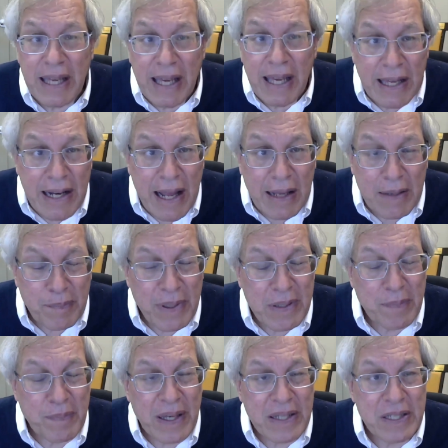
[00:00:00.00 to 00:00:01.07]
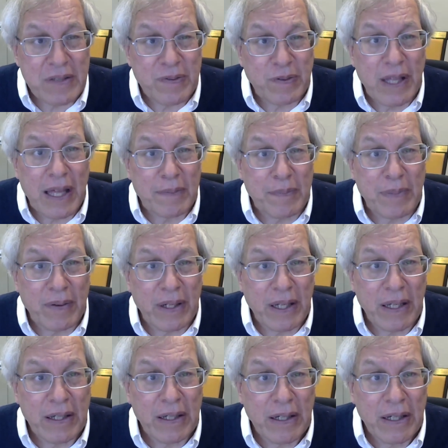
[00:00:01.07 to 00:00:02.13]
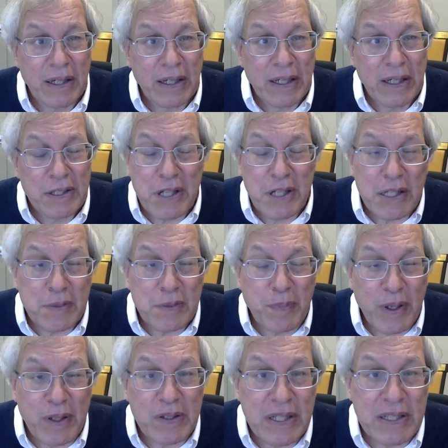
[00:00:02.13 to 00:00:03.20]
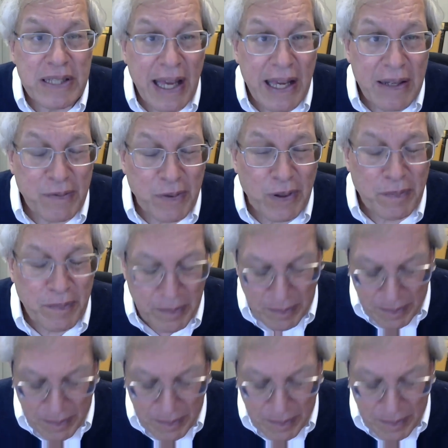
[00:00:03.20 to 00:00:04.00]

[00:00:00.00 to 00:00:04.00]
cannot be the basis for liability just because it's hateful.